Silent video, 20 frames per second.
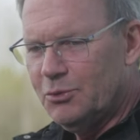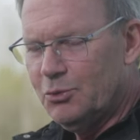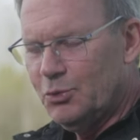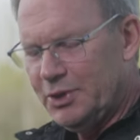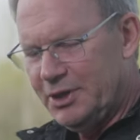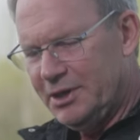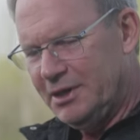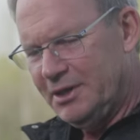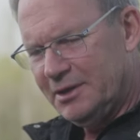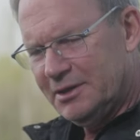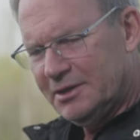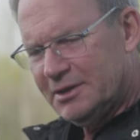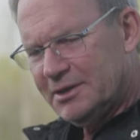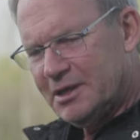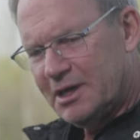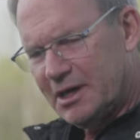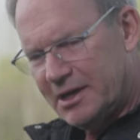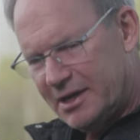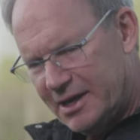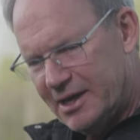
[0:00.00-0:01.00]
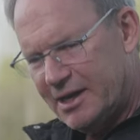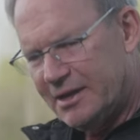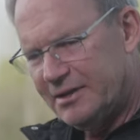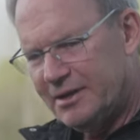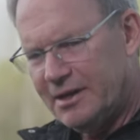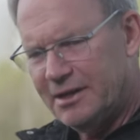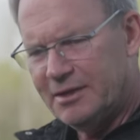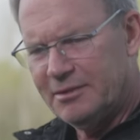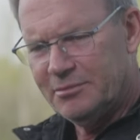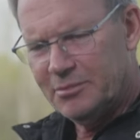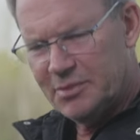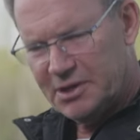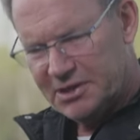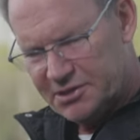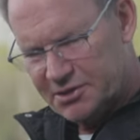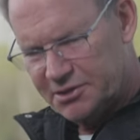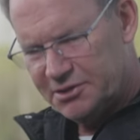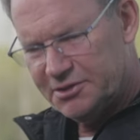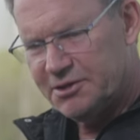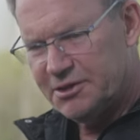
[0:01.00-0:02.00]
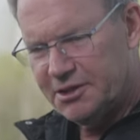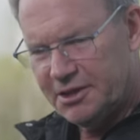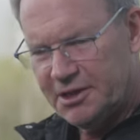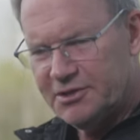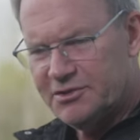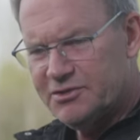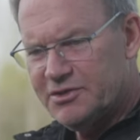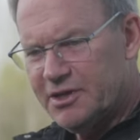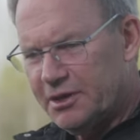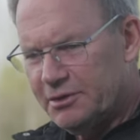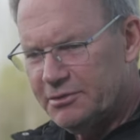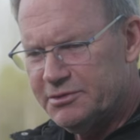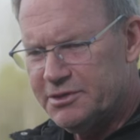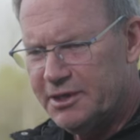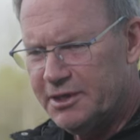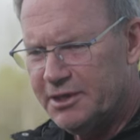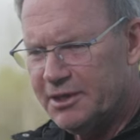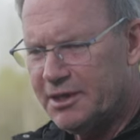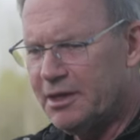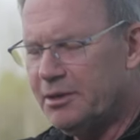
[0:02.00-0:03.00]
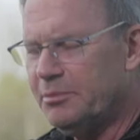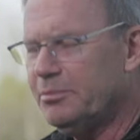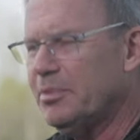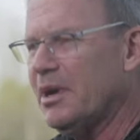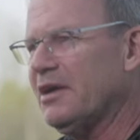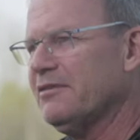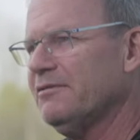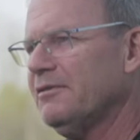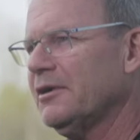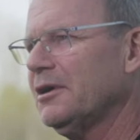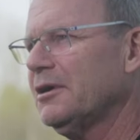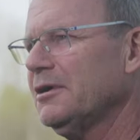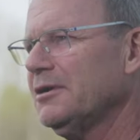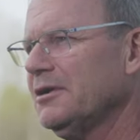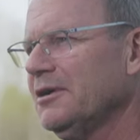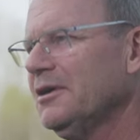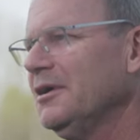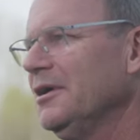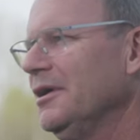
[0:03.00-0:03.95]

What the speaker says: We kind of had that message against San Jose, and it kind of backfired.